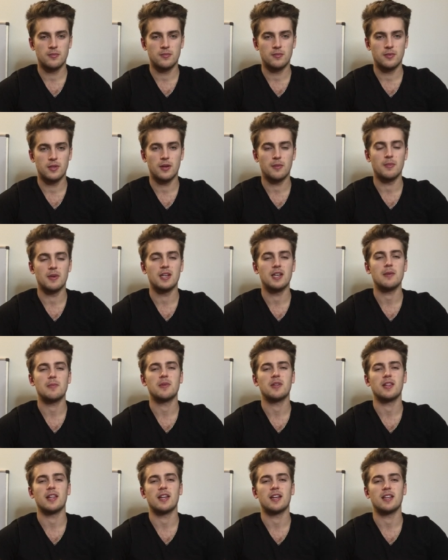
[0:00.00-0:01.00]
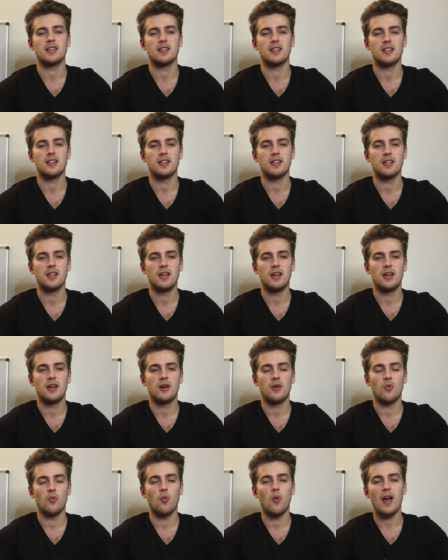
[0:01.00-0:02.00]
They're manipulating the
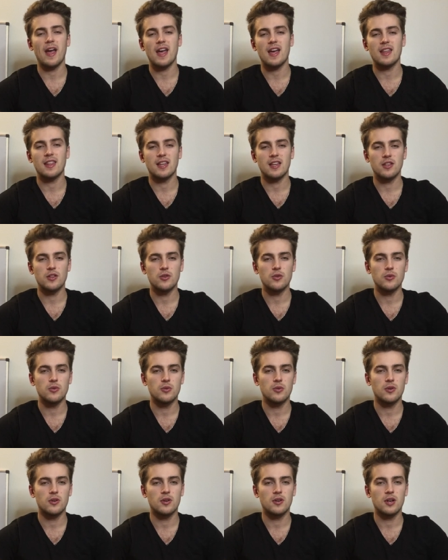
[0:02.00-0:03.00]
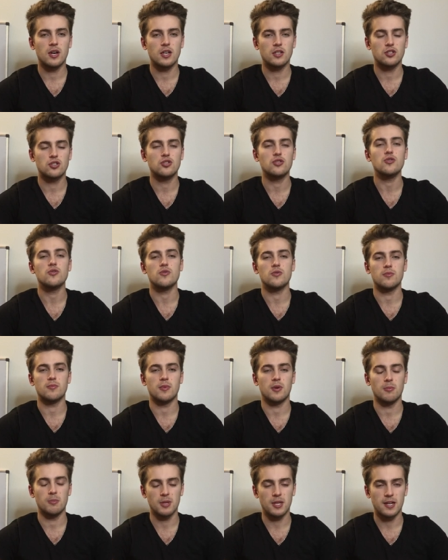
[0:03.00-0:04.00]
way that you assume
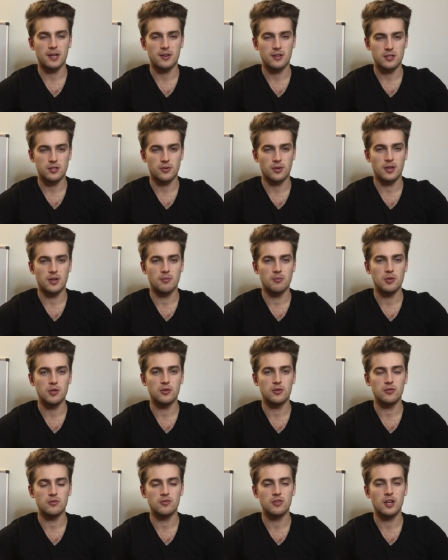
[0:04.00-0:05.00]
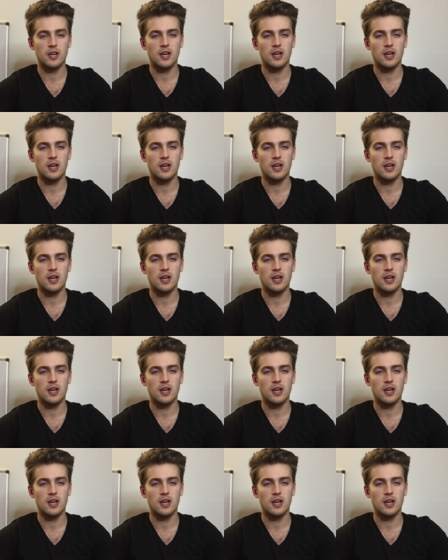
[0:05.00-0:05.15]
a player is going to move